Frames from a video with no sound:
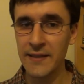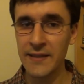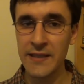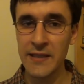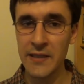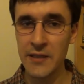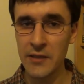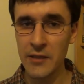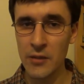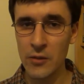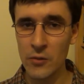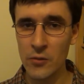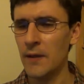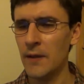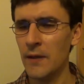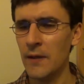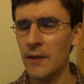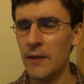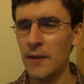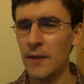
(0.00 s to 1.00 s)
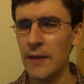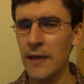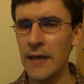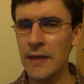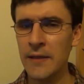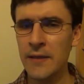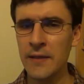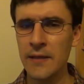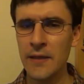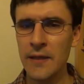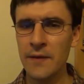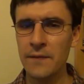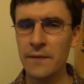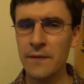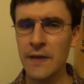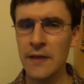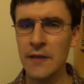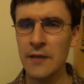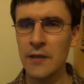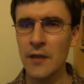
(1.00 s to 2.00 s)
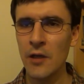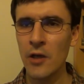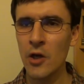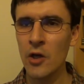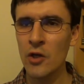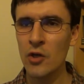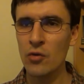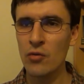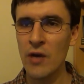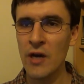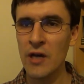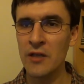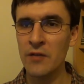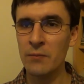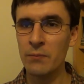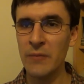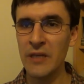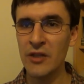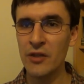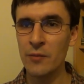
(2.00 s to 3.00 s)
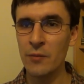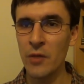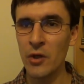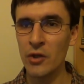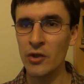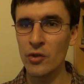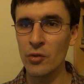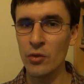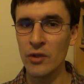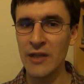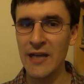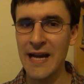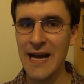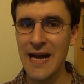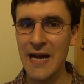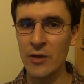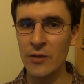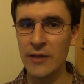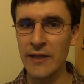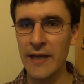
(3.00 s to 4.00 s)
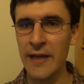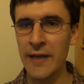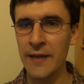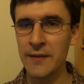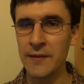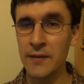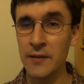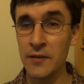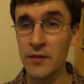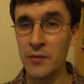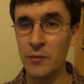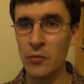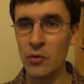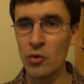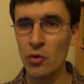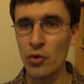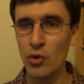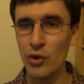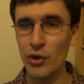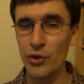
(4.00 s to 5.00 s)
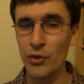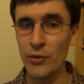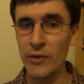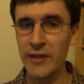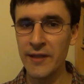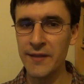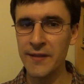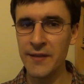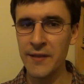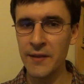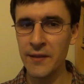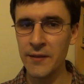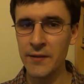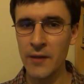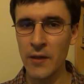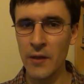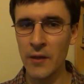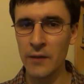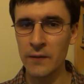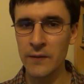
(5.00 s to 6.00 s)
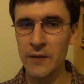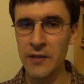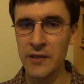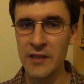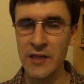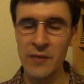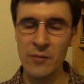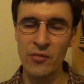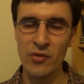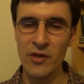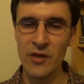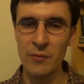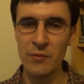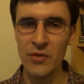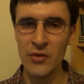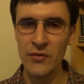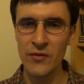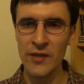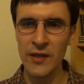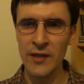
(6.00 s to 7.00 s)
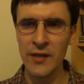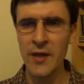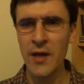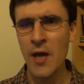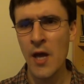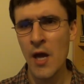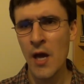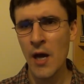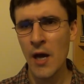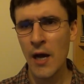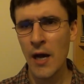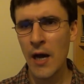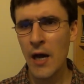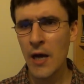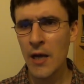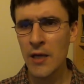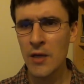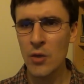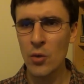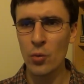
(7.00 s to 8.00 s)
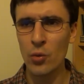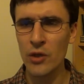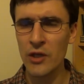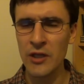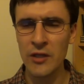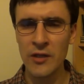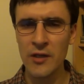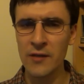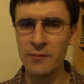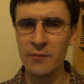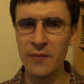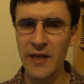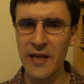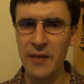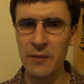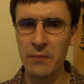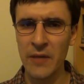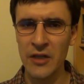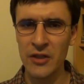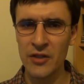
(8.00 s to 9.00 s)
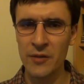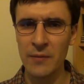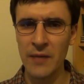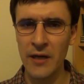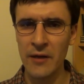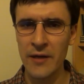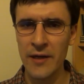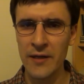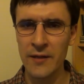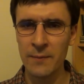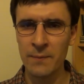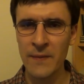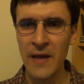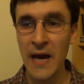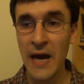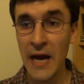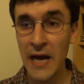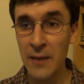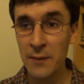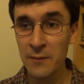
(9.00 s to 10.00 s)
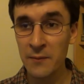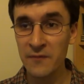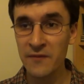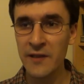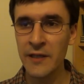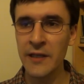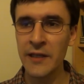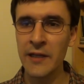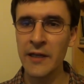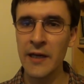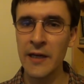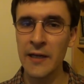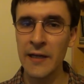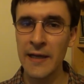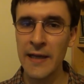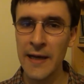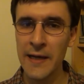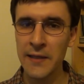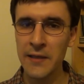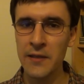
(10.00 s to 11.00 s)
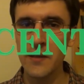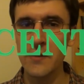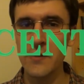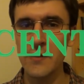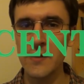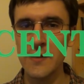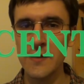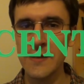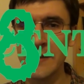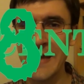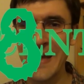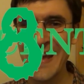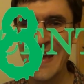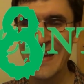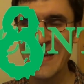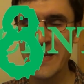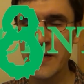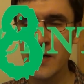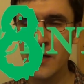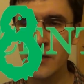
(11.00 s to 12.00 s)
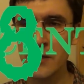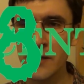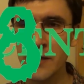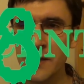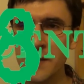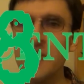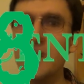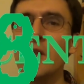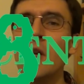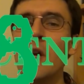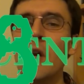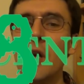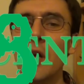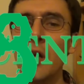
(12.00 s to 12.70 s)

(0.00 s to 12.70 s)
Teardo. And if in the long run Bish Bosch would count as the small Ulysses of contemporary music, I wouldn't complain much about it. I'm feeling a light to decent 8 on this.